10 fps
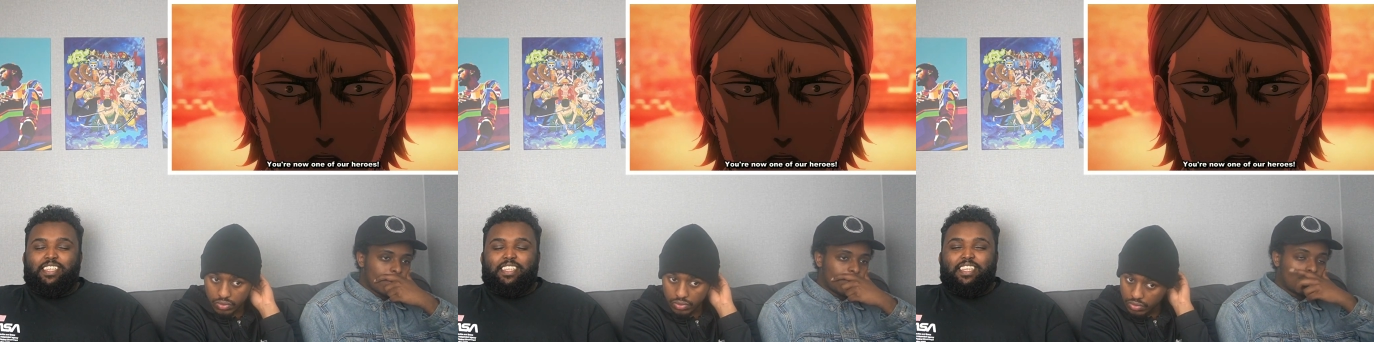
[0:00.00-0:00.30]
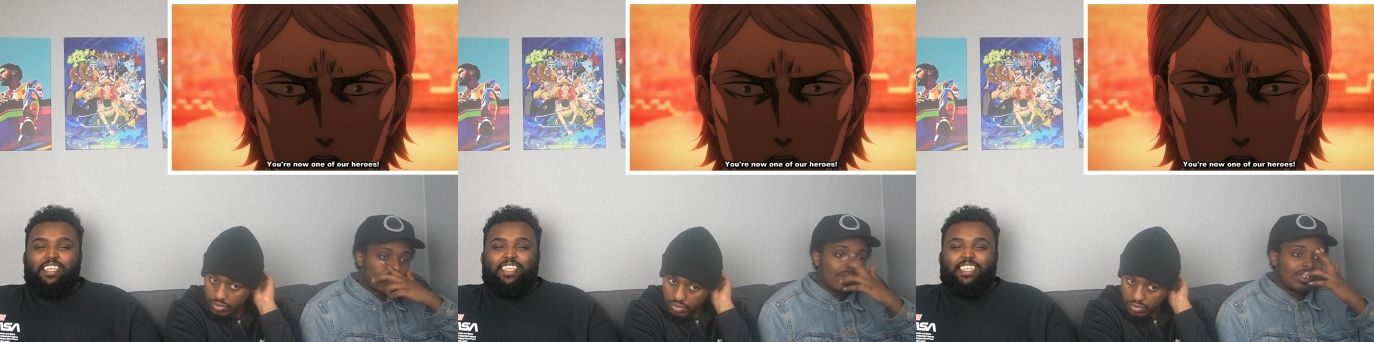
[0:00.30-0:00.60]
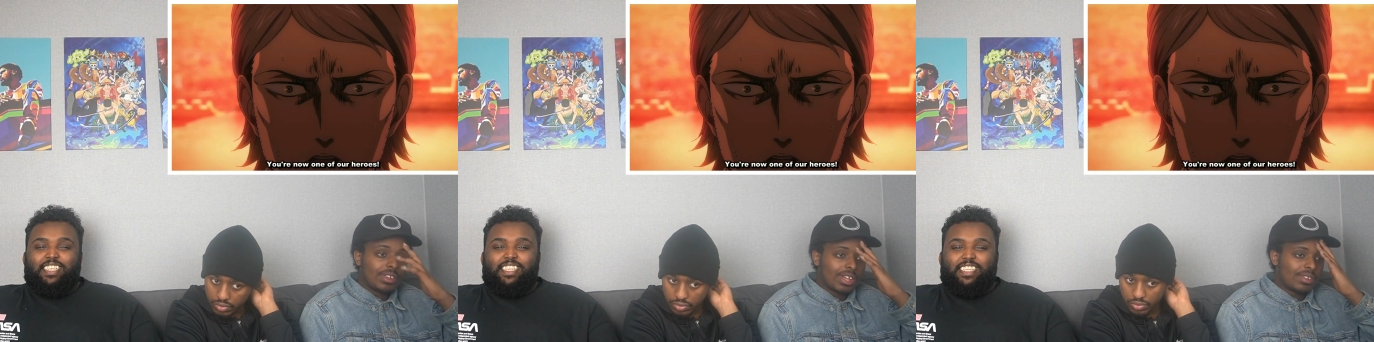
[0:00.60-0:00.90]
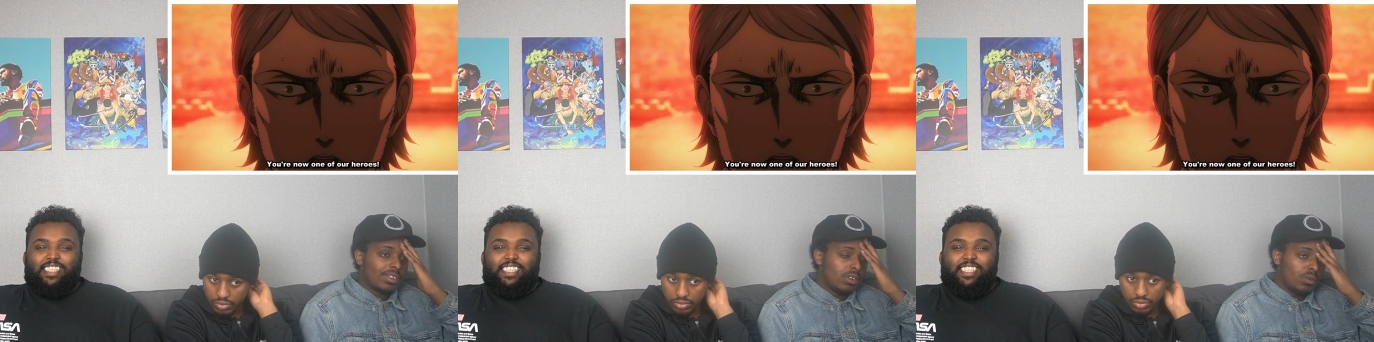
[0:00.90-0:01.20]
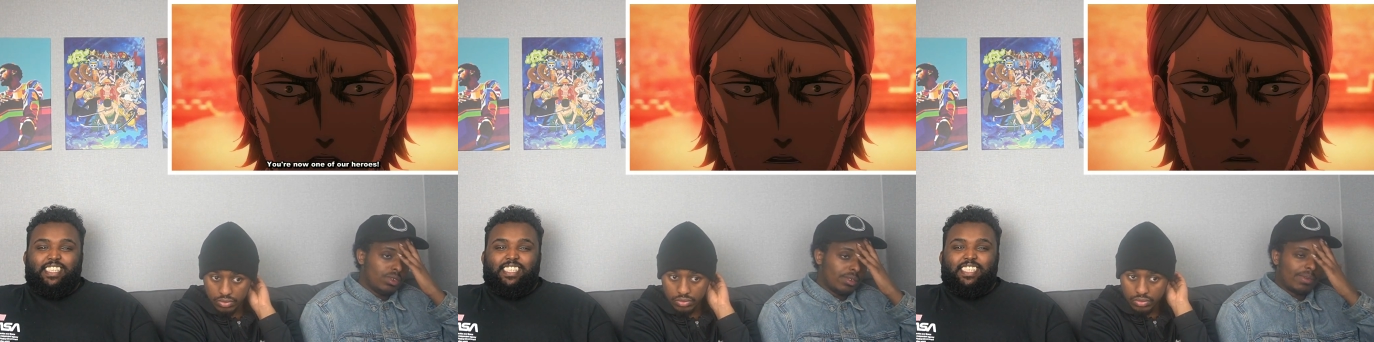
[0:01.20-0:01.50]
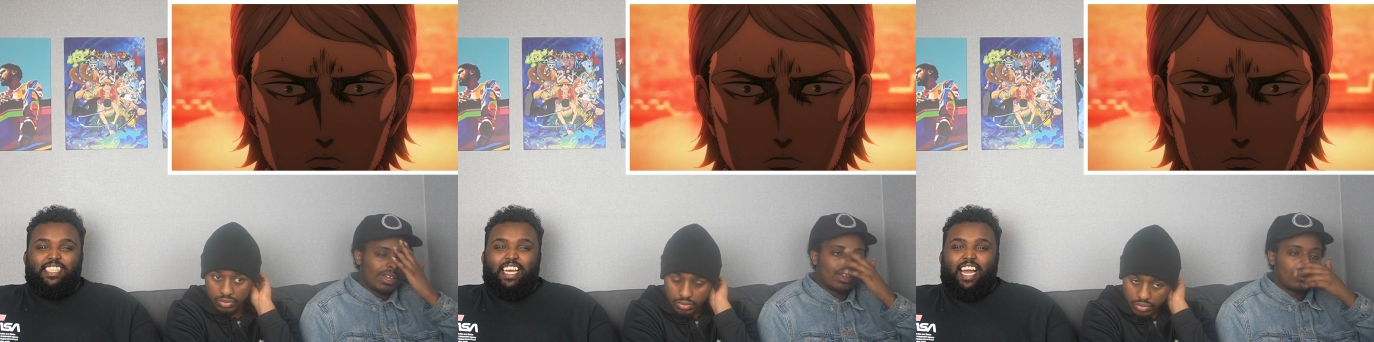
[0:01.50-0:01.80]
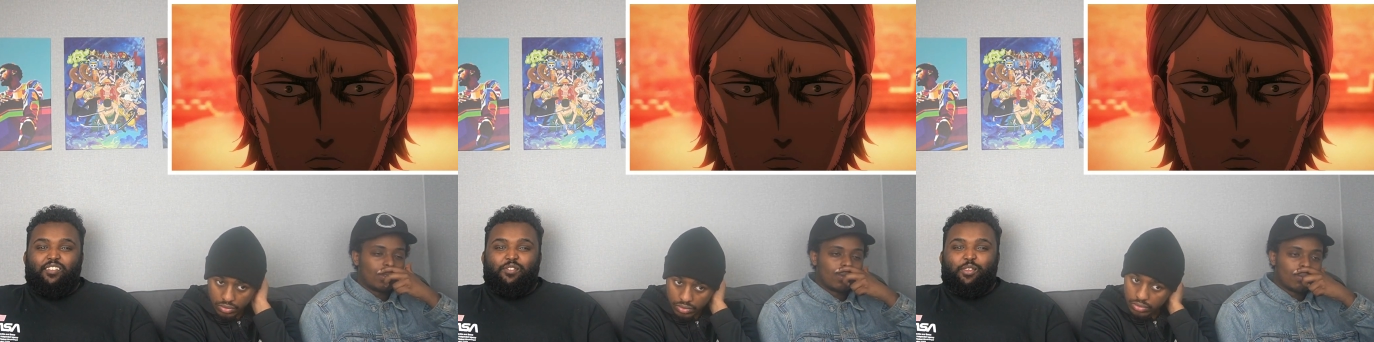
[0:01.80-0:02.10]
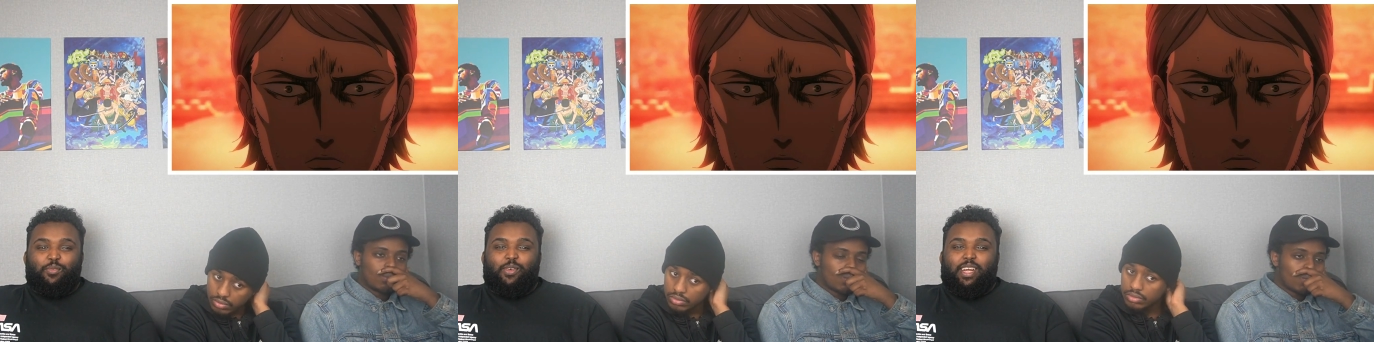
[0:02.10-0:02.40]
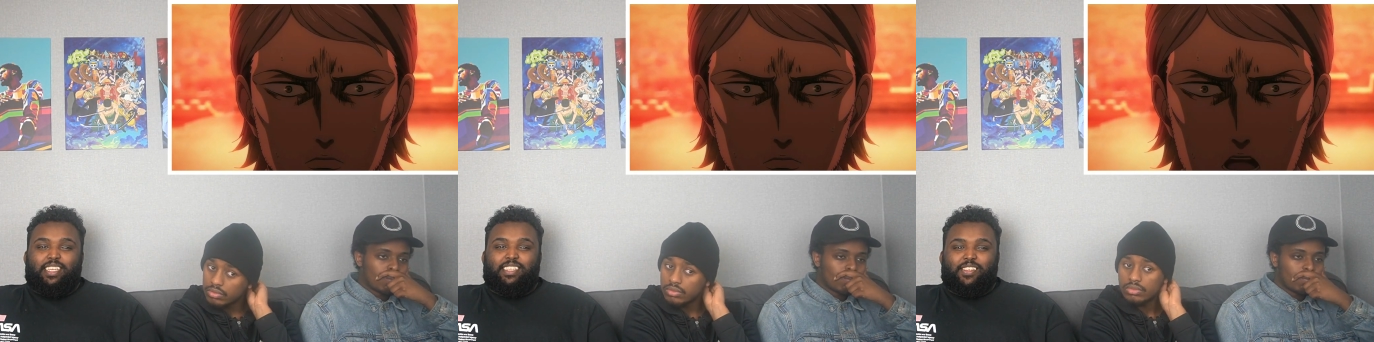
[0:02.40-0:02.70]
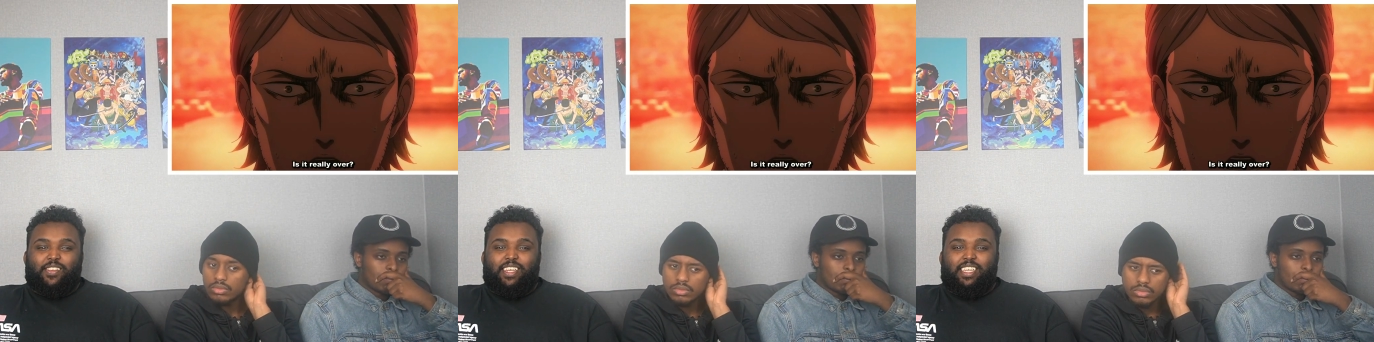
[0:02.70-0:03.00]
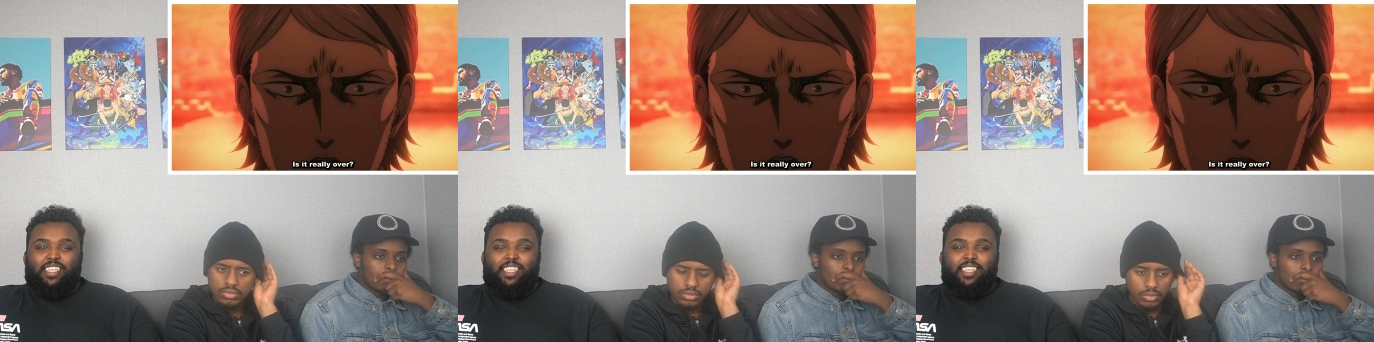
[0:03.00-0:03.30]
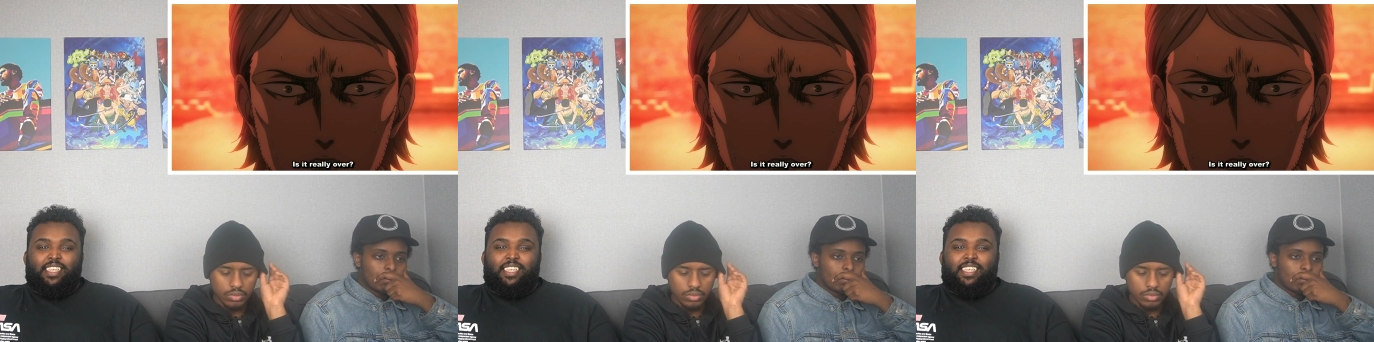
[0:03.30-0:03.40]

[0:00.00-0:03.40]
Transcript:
Speaker 1: I'm surprised these guys didn't lose it by now.
Speaker 2: I'm surprised as well.